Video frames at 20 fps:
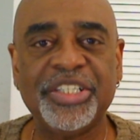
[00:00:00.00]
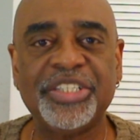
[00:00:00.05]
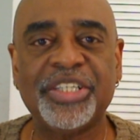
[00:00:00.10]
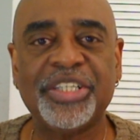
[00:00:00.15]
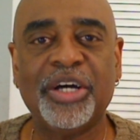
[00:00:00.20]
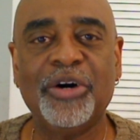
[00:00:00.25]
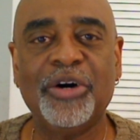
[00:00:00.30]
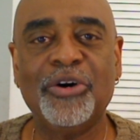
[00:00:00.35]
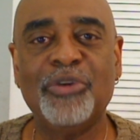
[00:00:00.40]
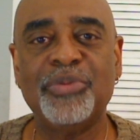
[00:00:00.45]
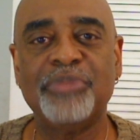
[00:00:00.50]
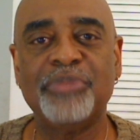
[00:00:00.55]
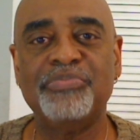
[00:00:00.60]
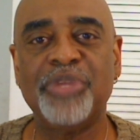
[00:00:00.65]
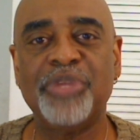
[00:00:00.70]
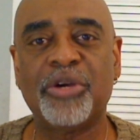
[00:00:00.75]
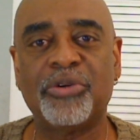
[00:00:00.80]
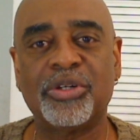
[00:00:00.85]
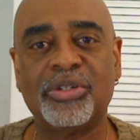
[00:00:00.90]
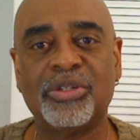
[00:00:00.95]
is the home of
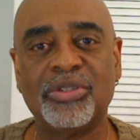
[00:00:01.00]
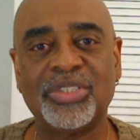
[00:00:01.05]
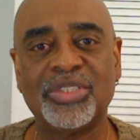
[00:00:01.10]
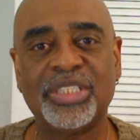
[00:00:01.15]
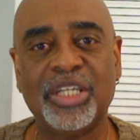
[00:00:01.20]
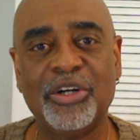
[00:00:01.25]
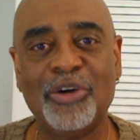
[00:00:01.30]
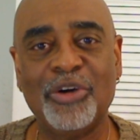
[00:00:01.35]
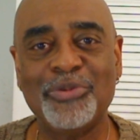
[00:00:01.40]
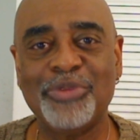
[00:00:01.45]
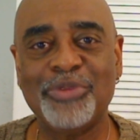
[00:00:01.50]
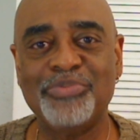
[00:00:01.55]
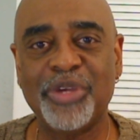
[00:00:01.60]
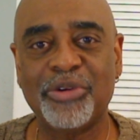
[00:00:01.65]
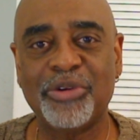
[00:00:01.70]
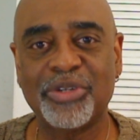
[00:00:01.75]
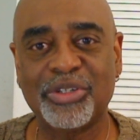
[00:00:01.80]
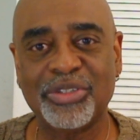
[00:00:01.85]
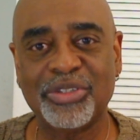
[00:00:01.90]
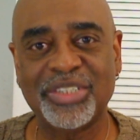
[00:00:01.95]
miracles. The home of
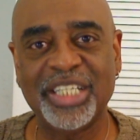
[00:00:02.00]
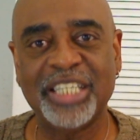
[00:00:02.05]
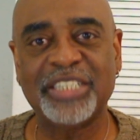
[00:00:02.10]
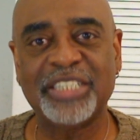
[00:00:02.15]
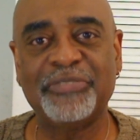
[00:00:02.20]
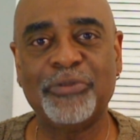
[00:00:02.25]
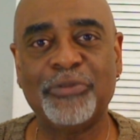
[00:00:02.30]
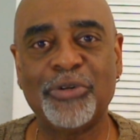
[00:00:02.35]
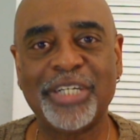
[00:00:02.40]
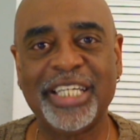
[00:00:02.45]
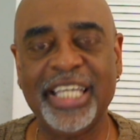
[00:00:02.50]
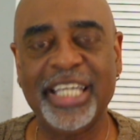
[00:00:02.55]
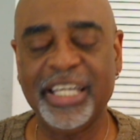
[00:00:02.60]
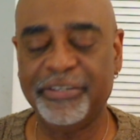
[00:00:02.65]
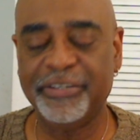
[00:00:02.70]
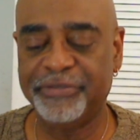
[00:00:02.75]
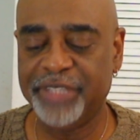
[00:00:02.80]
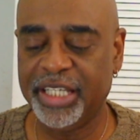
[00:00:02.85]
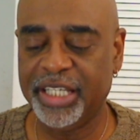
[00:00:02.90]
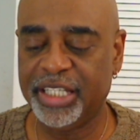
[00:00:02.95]
miracles is
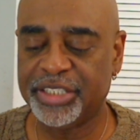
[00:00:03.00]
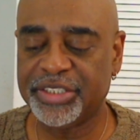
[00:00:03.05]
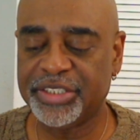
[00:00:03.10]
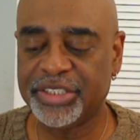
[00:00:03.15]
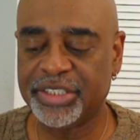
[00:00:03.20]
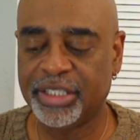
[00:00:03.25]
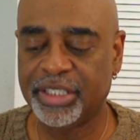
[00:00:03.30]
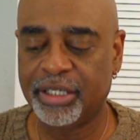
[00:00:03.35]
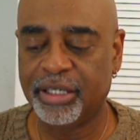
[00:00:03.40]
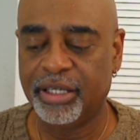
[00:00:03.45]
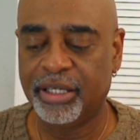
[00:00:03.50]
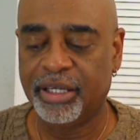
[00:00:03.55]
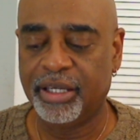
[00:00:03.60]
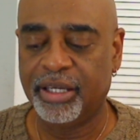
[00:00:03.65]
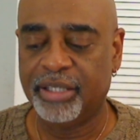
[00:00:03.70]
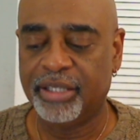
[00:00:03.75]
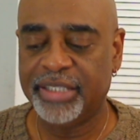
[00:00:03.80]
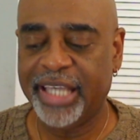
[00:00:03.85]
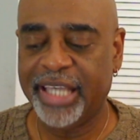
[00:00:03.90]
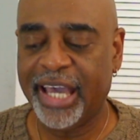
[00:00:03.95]
forgiveness.
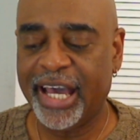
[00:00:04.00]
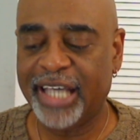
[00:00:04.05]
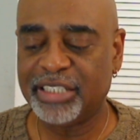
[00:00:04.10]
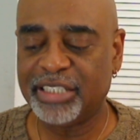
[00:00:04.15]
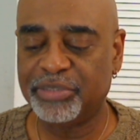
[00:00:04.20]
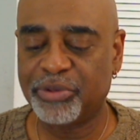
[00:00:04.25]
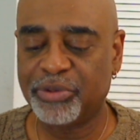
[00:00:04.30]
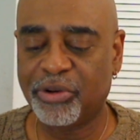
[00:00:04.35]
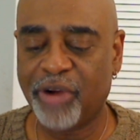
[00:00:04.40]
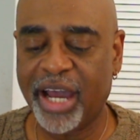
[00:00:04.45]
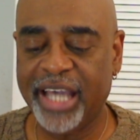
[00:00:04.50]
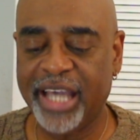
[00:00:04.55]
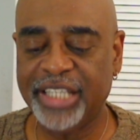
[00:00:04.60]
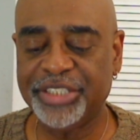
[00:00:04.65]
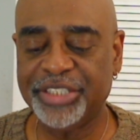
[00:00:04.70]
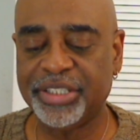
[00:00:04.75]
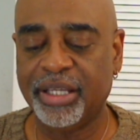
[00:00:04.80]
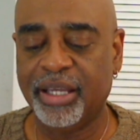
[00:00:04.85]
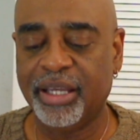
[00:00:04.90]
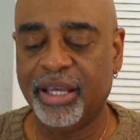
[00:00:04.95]
The eyes of
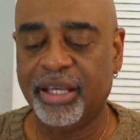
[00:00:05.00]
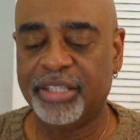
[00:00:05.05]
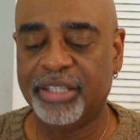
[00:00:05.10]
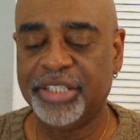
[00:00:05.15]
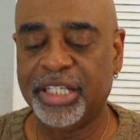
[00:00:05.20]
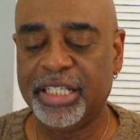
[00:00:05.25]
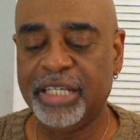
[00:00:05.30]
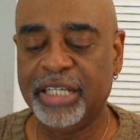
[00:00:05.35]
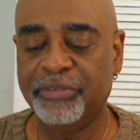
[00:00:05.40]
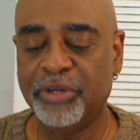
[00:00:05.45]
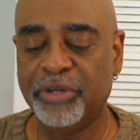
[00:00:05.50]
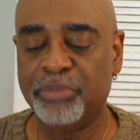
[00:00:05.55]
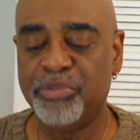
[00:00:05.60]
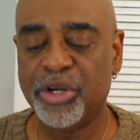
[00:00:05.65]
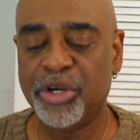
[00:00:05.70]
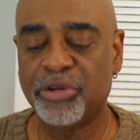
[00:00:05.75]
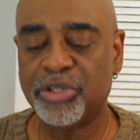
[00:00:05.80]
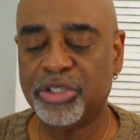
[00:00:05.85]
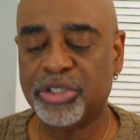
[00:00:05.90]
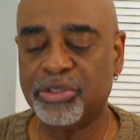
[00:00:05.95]
Christ deliver
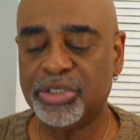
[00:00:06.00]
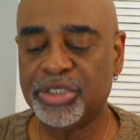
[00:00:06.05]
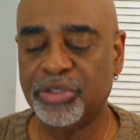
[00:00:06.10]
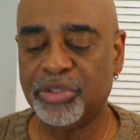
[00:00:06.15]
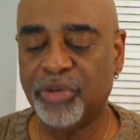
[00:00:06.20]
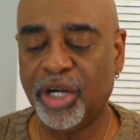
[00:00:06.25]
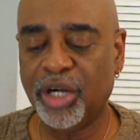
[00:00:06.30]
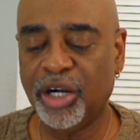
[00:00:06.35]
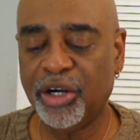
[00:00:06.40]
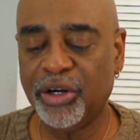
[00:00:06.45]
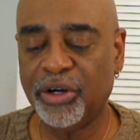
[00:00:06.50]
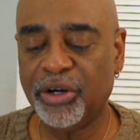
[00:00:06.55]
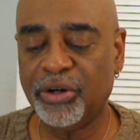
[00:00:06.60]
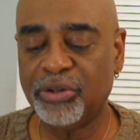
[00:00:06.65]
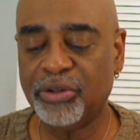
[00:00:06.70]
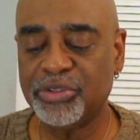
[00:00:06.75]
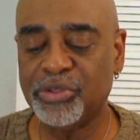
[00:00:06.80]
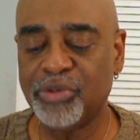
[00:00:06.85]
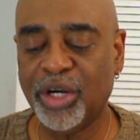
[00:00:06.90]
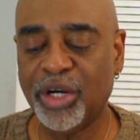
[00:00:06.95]
miracles to all
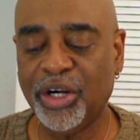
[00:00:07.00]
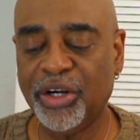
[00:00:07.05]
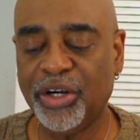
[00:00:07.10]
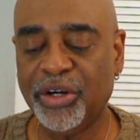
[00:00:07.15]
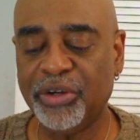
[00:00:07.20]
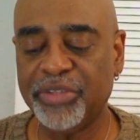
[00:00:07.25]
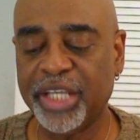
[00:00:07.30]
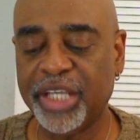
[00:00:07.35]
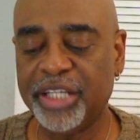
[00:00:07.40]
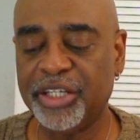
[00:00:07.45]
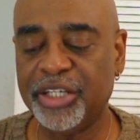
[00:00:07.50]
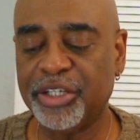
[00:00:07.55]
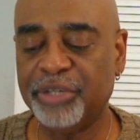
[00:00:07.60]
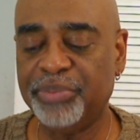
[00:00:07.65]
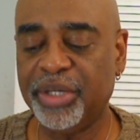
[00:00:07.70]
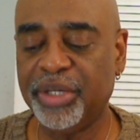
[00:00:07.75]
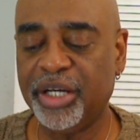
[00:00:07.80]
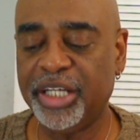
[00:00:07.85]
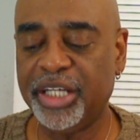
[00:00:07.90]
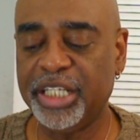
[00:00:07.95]
to all they look
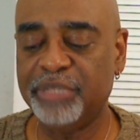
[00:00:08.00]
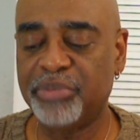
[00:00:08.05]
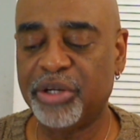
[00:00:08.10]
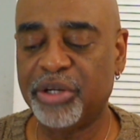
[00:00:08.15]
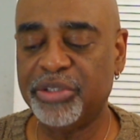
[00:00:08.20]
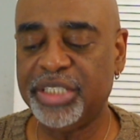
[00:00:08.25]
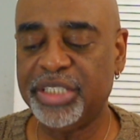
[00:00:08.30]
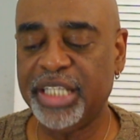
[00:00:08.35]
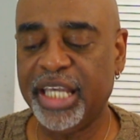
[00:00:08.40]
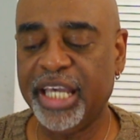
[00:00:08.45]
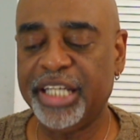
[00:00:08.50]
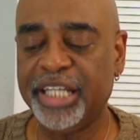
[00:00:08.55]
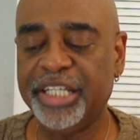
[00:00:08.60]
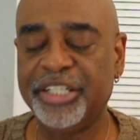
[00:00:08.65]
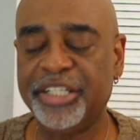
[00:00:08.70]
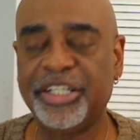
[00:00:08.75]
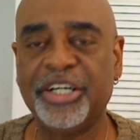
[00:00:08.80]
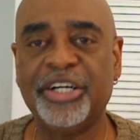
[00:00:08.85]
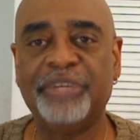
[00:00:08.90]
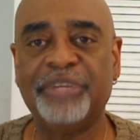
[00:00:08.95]
upon in mercy and in
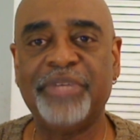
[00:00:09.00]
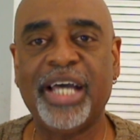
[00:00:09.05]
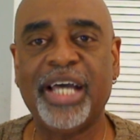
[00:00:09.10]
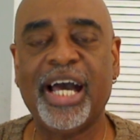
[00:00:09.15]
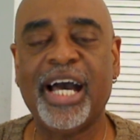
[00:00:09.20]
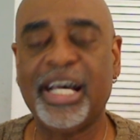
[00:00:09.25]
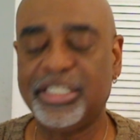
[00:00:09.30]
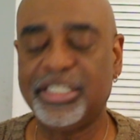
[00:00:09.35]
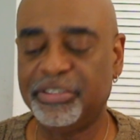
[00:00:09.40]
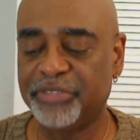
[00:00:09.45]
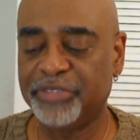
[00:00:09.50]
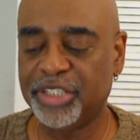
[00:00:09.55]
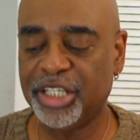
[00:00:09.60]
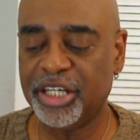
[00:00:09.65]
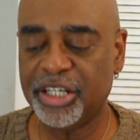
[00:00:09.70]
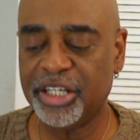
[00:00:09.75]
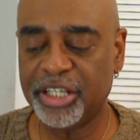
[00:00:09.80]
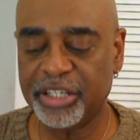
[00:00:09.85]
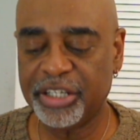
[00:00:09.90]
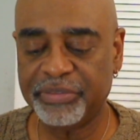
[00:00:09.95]
love the eyes of
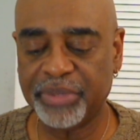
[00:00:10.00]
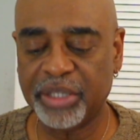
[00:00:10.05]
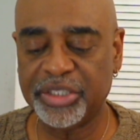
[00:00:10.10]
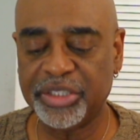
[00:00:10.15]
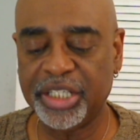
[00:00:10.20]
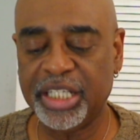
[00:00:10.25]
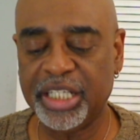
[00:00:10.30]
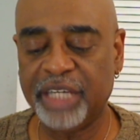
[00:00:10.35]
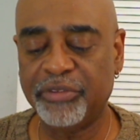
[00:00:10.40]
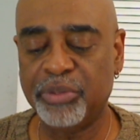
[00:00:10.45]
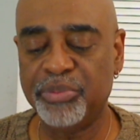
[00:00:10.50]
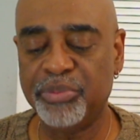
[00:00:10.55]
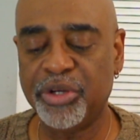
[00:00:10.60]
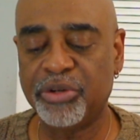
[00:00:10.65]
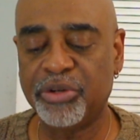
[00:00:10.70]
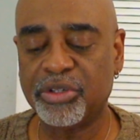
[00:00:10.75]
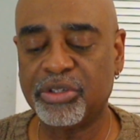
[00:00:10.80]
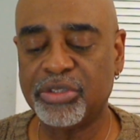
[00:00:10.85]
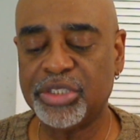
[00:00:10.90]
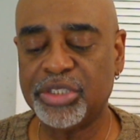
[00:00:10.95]
love deliver
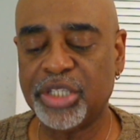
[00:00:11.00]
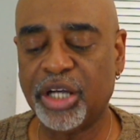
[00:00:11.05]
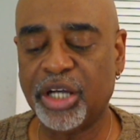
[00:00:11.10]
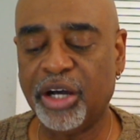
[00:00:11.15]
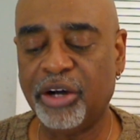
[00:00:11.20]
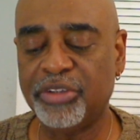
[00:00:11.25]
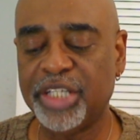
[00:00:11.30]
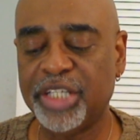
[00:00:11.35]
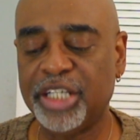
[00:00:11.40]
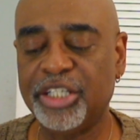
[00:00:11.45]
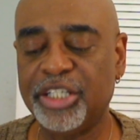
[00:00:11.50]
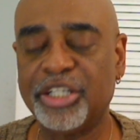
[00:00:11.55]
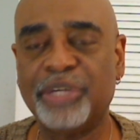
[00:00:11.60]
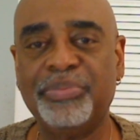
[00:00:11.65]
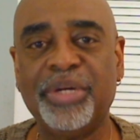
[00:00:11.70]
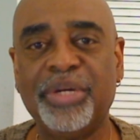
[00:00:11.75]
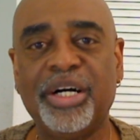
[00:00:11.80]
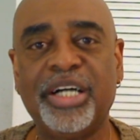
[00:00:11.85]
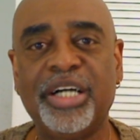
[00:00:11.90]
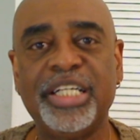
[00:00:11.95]
miracles to all they look
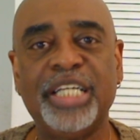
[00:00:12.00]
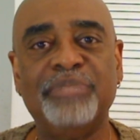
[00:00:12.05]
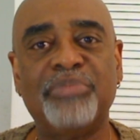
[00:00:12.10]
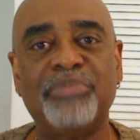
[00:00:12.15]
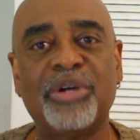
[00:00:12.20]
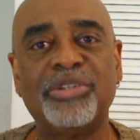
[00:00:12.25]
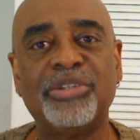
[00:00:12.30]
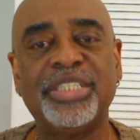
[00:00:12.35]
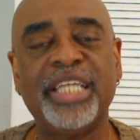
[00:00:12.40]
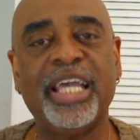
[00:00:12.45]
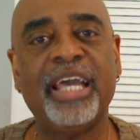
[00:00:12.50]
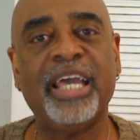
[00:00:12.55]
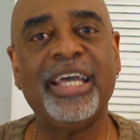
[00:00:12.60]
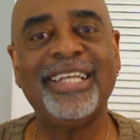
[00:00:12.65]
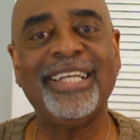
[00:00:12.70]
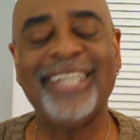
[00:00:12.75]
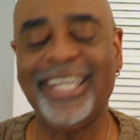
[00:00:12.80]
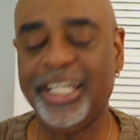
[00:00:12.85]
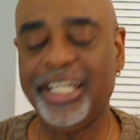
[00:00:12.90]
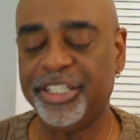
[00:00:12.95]
upon in mercy and
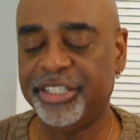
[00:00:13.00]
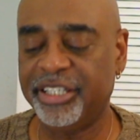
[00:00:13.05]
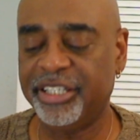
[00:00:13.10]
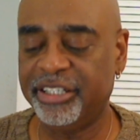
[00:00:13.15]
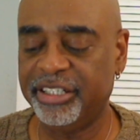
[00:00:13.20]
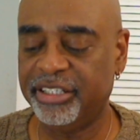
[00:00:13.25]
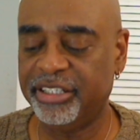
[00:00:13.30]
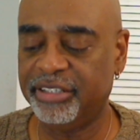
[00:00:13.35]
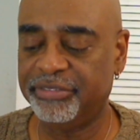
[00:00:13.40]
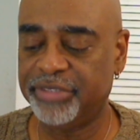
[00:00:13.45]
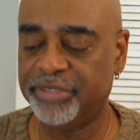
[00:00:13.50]
in love